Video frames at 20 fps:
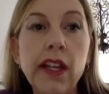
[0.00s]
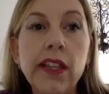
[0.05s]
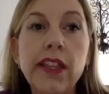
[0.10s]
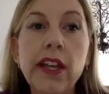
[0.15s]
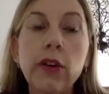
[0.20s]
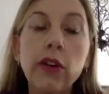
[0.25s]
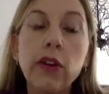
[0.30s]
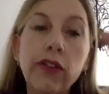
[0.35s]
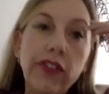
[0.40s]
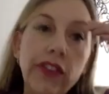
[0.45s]

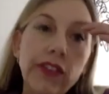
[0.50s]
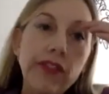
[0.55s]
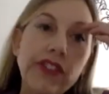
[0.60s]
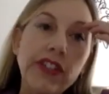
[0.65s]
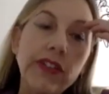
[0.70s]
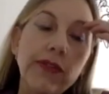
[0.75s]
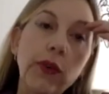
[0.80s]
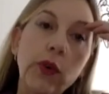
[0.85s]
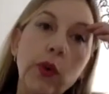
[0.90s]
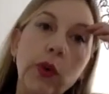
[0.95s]
There are
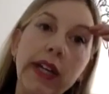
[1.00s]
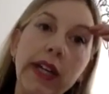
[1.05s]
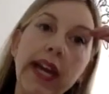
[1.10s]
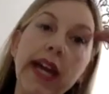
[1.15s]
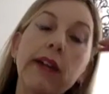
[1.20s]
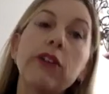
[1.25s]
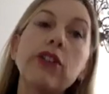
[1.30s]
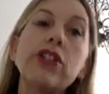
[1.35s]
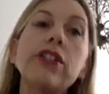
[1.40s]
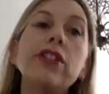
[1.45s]
54
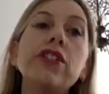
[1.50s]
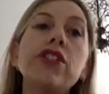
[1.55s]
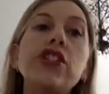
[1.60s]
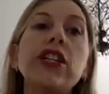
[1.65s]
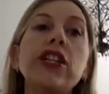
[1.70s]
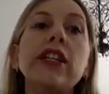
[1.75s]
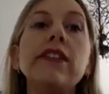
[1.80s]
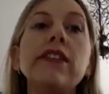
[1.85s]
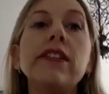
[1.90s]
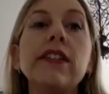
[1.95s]
keratin
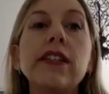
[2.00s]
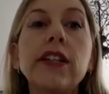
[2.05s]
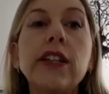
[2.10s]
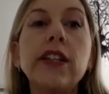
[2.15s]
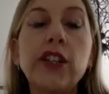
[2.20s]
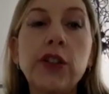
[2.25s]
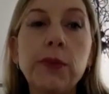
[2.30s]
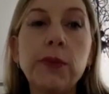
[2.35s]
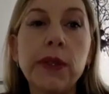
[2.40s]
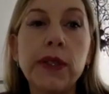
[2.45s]
genes in
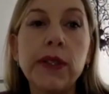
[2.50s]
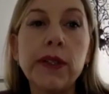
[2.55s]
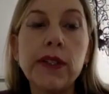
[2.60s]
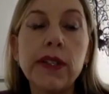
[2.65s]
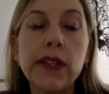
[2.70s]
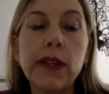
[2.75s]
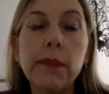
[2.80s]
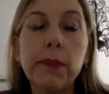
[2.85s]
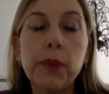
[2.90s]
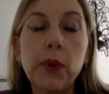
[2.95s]

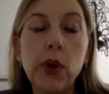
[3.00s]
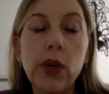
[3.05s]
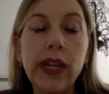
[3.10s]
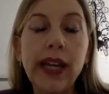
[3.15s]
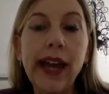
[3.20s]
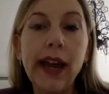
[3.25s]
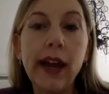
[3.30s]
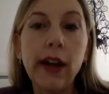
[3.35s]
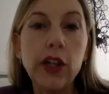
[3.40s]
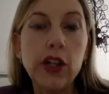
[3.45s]
humans, broadly
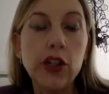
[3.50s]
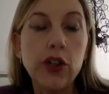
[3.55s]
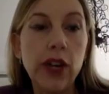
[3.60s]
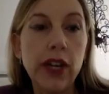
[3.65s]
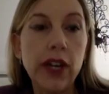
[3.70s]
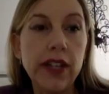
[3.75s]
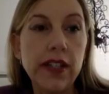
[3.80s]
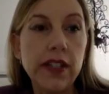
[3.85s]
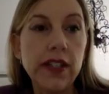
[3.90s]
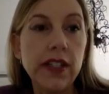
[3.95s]

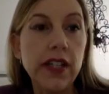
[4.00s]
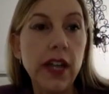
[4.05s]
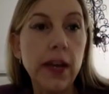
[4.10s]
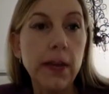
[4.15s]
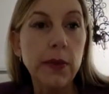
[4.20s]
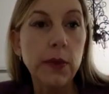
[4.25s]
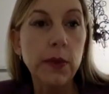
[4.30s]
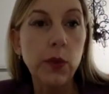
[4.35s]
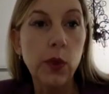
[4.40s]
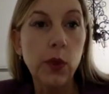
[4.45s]
characterized as
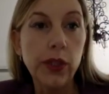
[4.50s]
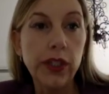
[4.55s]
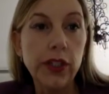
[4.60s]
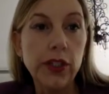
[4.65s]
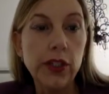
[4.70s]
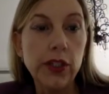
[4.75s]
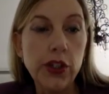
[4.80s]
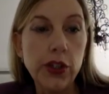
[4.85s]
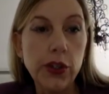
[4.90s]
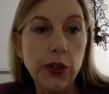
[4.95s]
types 1
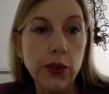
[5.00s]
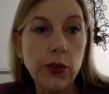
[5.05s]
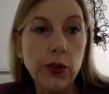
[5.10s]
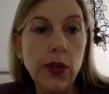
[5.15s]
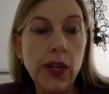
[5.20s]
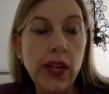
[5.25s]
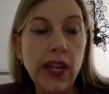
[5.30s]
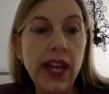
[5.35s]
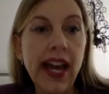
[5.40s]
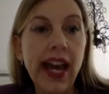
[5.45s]
and 2,
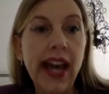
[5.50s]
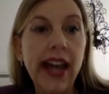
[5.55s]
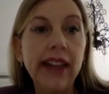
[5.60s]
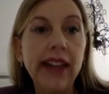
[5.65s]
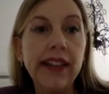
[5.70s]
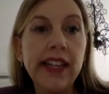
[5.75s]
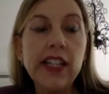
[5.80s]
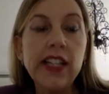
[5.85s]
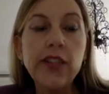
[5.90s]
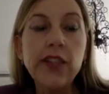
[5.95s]
and
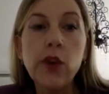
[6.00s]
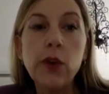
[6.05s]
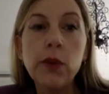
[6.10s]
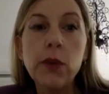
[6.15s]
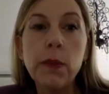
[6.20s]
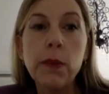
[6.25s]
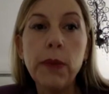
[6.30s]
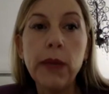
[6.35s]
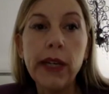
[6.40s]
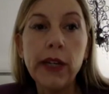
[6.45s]
these form
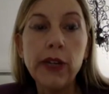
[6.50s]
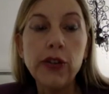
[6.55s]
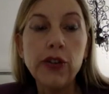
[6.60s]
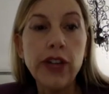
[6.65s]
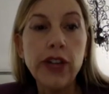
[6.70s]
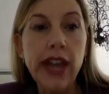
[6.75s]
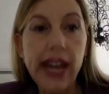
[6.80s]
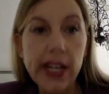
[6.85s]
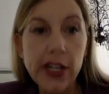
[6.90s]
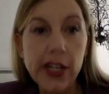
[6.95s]

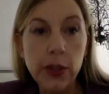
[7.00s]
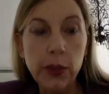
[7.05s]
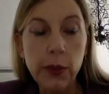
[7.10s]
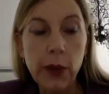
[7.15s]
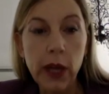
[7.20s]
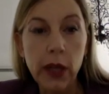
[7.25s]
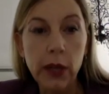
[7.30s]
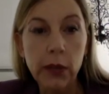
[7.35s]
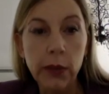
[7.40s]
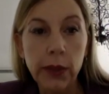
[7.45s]
obligatory
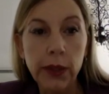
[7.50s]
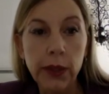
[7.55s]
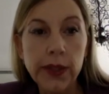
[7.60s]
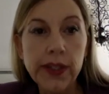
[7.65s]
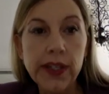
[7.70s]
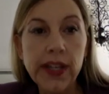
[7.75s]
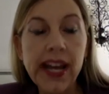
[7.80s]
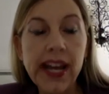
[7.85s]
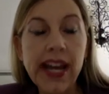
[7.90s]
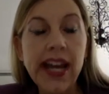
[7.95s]

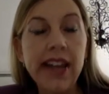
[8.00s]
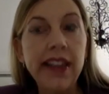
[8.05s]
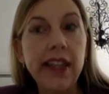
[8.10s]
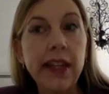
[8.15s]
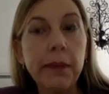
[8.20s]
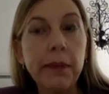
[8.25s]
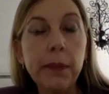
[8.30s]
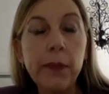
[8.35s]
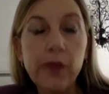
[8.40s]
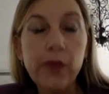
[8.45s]
heteropolymers
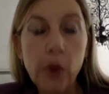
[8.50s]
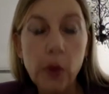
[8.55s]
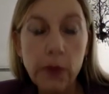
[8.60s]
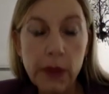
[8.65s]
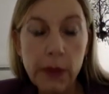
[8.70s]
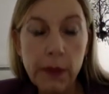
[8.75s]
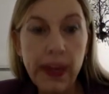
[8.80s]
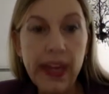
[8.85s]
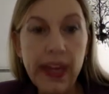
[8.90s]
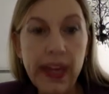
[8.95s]
that form
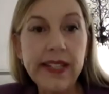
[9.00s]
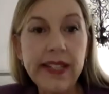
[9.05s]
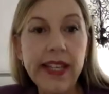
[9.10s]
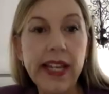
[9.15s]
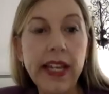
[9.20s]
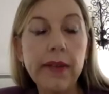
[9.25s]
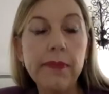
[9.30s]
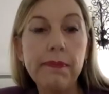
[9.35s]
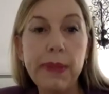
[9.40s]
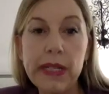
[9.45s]
the
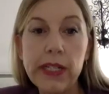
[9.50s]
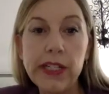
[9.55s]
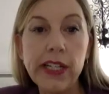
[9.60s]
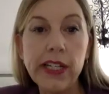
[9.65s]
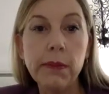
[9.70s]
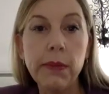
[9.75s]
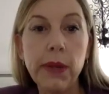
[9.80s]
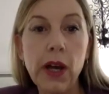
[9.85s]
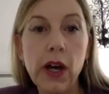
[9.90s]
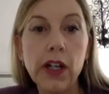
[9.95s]
basic
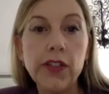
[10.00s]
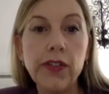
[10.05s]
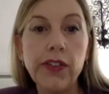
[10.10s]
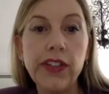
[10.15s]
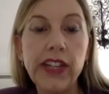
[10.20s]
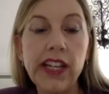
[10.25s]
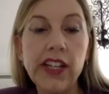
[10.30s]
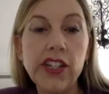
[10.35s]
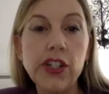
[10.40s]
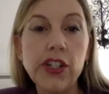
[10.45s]
building blocks for
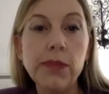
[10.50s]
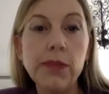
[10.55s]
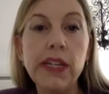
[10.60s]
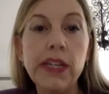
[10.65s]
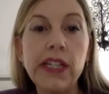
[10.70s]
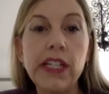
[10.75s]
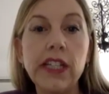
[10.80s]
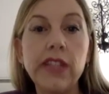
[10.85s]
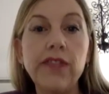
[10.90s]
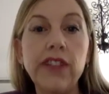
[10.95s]
the
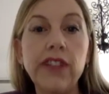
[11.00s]
intermediate